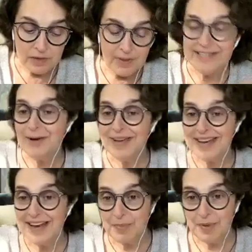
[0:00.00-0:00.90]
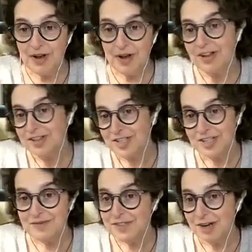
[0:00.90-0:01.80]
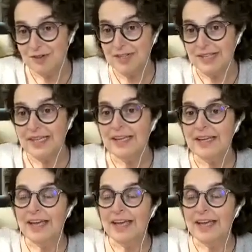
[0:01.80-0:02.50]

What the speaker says: that's how I ended up in oncology generally.